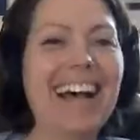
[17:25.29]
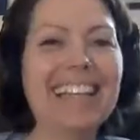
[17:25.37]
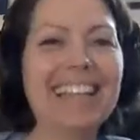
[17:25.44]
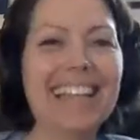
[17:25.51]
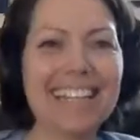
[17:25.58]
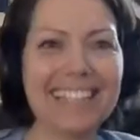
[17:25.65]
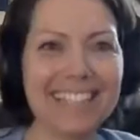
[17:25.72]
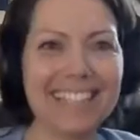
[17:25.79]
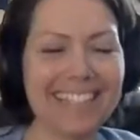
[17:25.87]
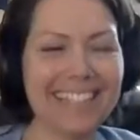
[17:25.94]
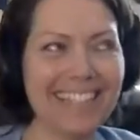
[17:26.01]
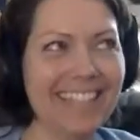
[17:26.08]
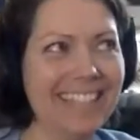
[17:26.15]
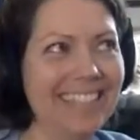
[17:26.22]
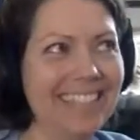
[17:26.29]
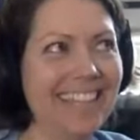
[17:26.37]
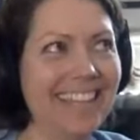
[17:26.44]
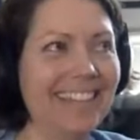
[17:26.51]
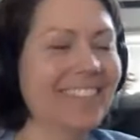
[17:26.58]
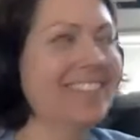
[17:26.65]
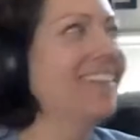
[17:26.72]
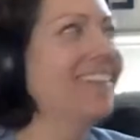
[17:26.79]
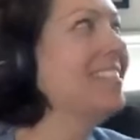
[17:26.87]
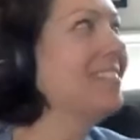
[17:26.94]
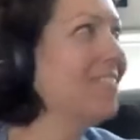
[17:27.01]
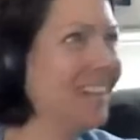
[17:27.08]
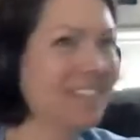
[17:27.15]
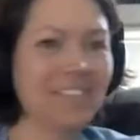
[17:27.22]
like to see the data
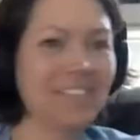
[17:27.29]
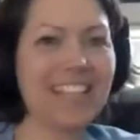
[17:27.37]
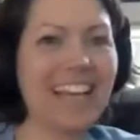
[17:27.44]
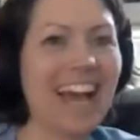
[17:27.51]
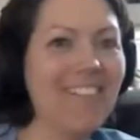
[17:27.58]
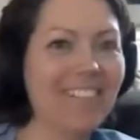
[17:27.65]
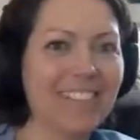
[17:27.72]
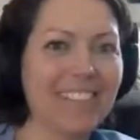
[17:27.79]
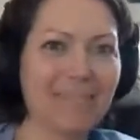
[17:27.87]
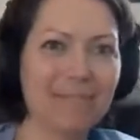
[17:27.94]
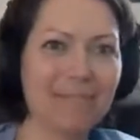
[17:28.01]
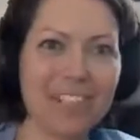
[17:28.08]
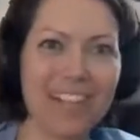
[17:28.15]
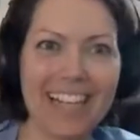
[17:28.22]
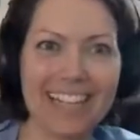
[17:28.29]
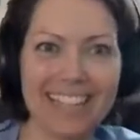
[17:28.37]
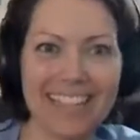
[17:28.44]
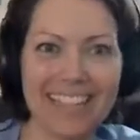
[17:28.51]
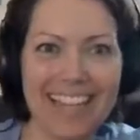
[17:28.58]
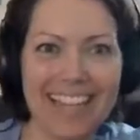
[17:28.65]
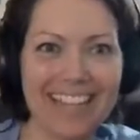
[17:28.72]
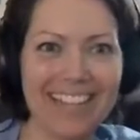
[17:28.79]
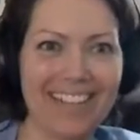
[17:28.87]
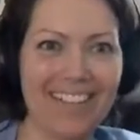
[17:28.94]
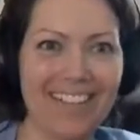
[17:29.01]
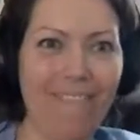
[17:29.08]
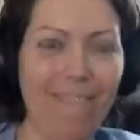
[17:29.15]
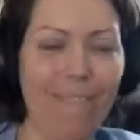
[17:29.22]
crosswalk for that with them trying to like
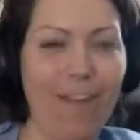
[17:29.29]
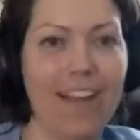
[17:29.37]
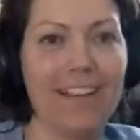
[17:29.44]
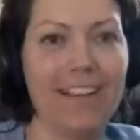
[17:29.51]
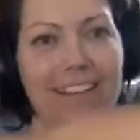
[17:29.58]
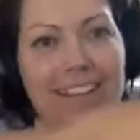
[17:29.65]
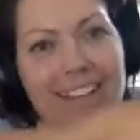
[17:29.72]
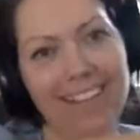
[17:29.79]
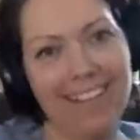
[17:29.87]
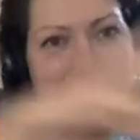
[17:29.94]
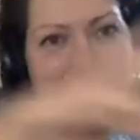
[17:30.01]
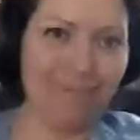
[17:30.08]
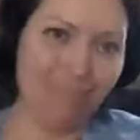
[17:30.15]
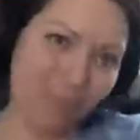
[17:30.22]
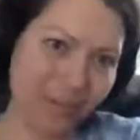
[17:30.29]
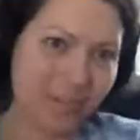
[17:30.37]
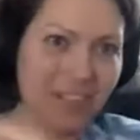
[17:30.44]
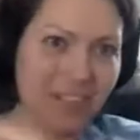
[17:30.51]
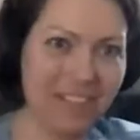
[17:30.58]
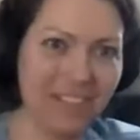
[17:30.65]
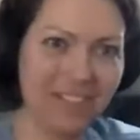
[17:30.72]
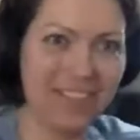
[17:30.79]
run and pull all of